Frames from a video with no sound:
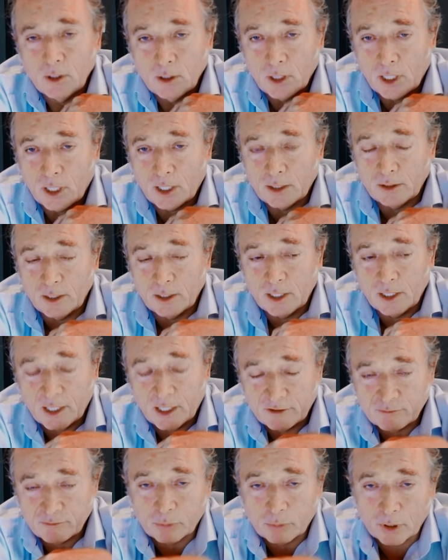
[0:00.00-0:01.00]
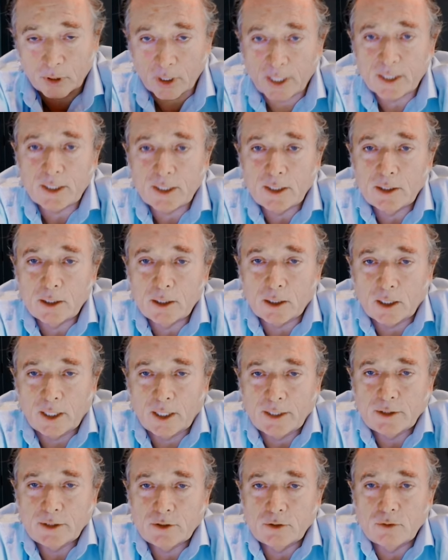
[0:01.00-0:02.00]
and they have politely
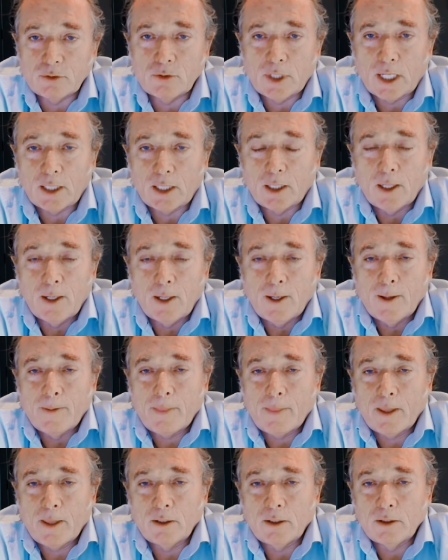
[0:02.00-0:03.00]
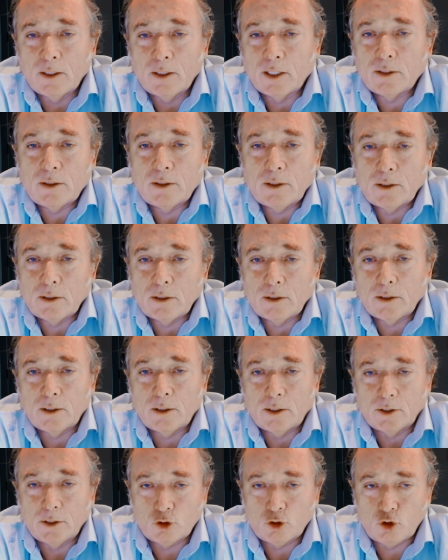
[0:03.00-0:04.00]
declined to do that. And nothing
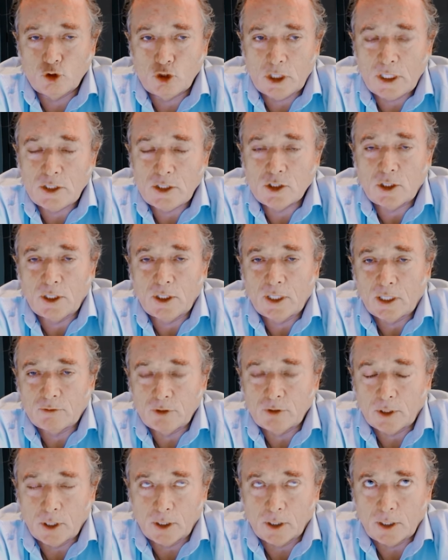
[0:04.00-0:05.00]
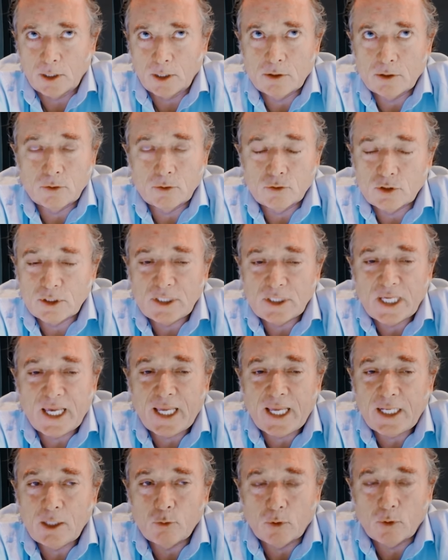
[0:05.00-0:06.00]
is changing in that regard. I don't see
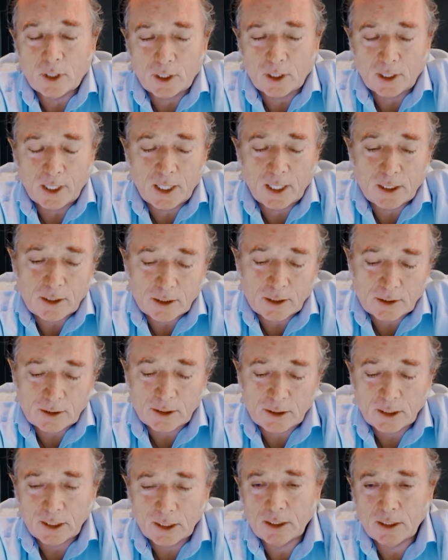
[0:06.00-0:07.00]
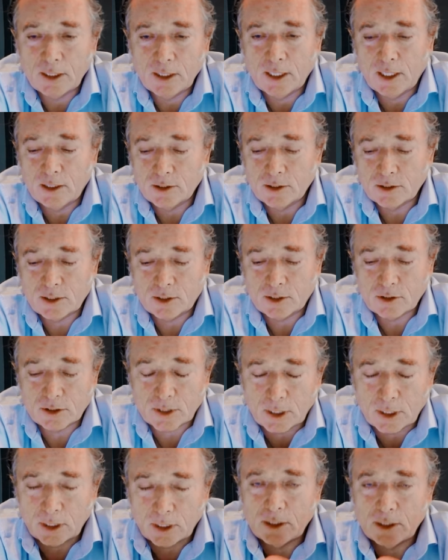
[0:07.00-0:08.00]
anywhere any leading indicators that
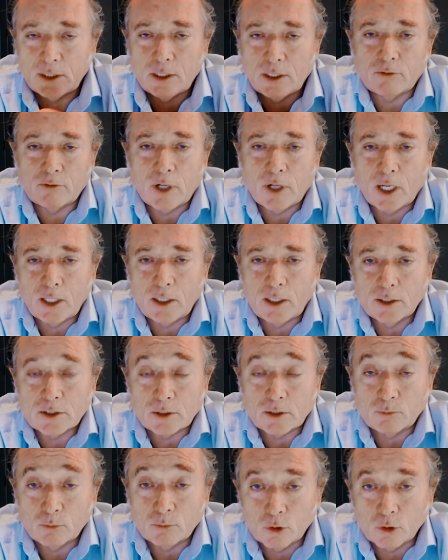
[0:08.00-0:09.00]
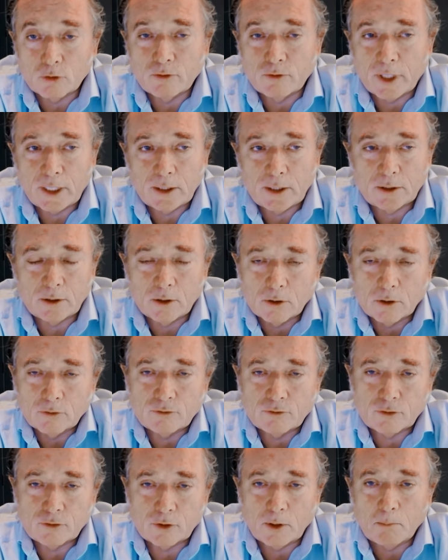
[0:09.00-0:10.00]
suddenly the Iranians are more ready to go
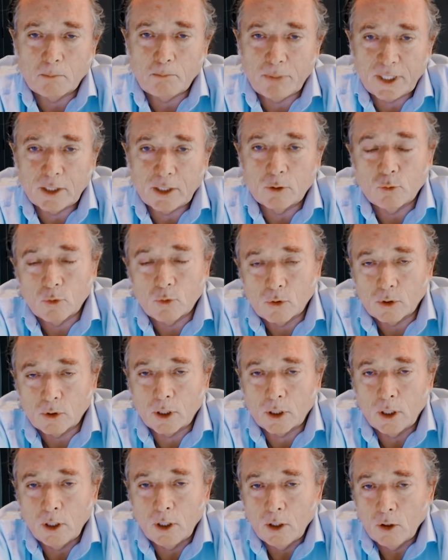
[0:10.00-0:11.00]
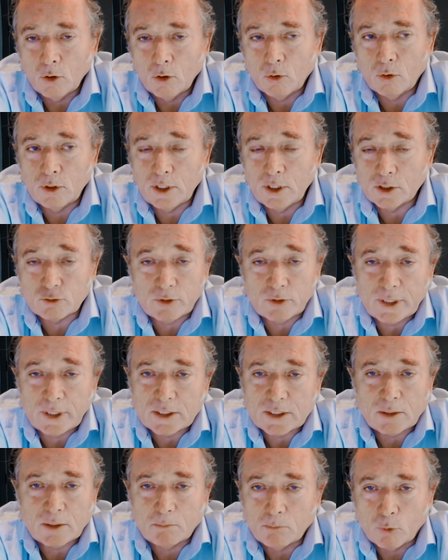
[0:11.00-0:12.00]
for a bigger war, or the
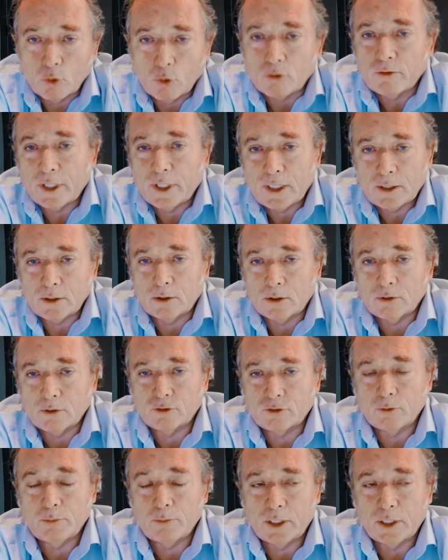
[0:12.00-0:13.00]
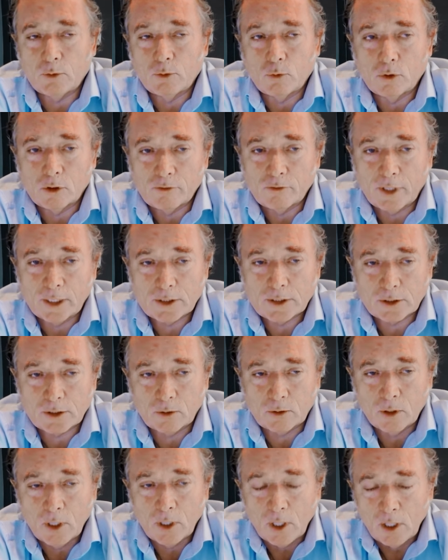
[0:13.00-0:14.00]
Israelis are more ready to go for a bigger war, right?
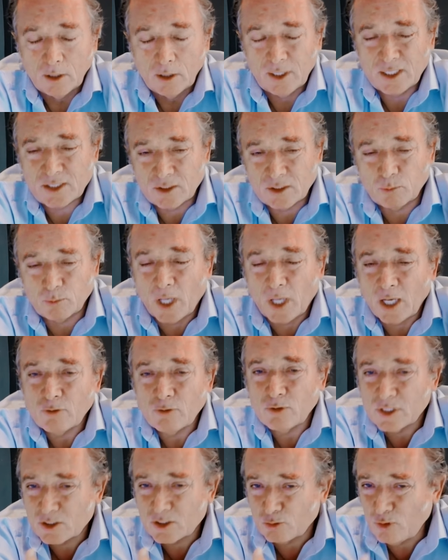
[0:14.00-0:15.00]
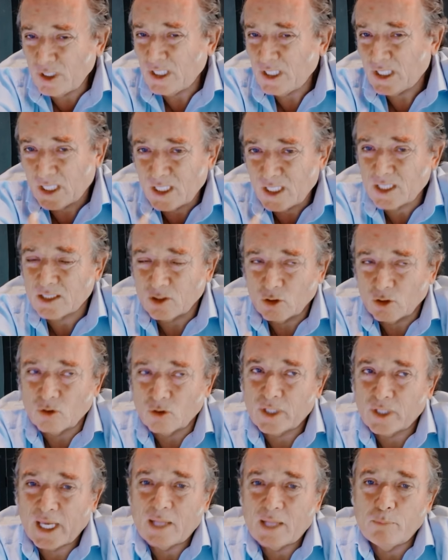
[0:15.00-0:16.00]
So that supply risk really is
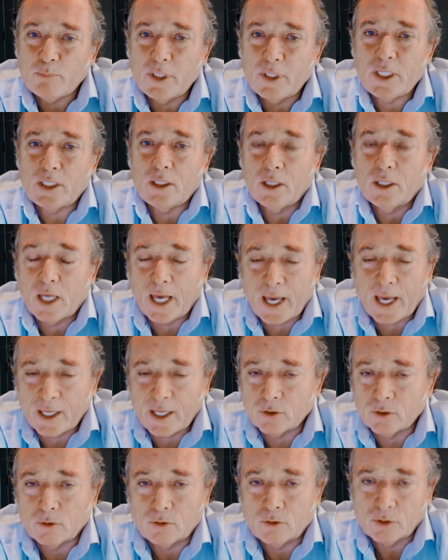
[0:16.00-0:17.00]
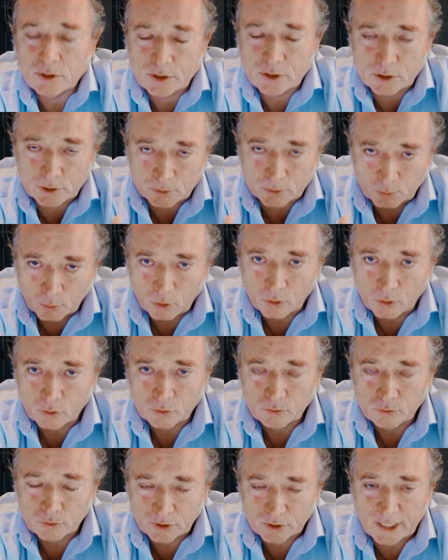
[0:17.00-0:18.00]
not that big at all. It is small,
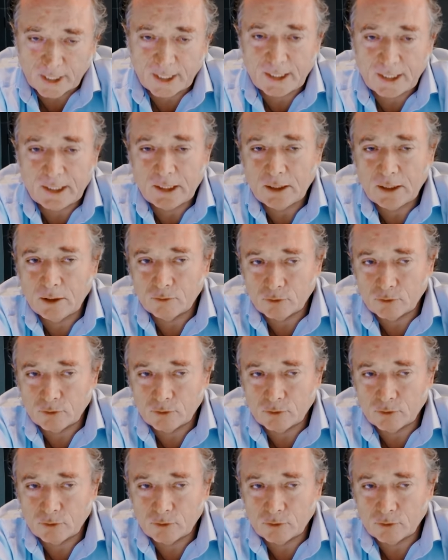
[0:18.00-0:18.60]
tiny,